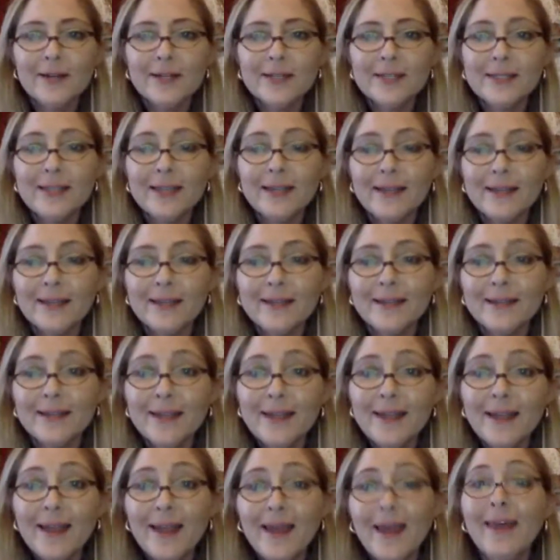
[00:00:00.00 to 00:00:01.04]
and then
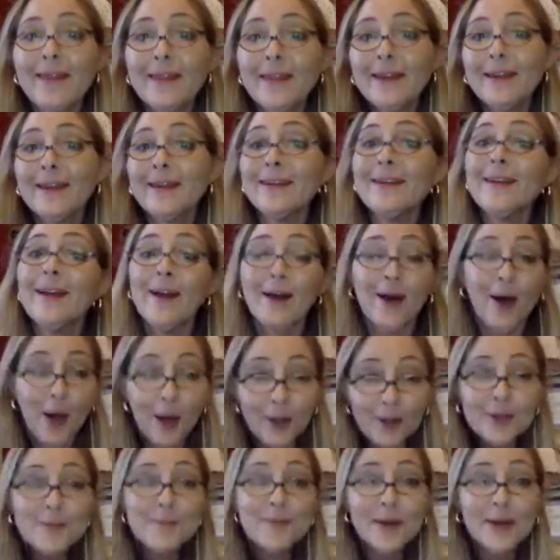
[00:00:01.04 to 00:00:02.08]
haul and butt over to
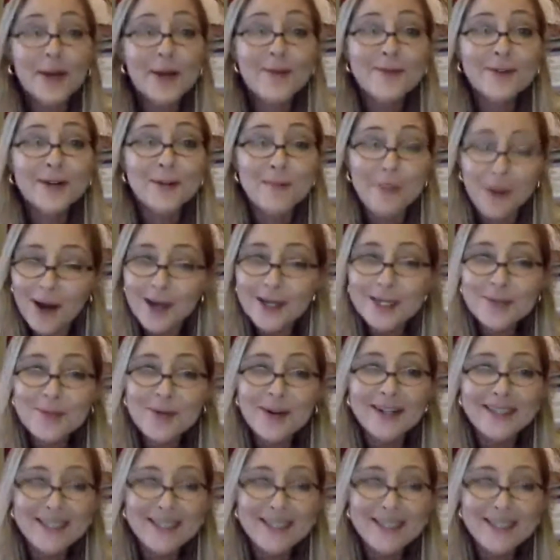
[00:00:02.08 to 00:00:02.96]
Poshmark to cancel it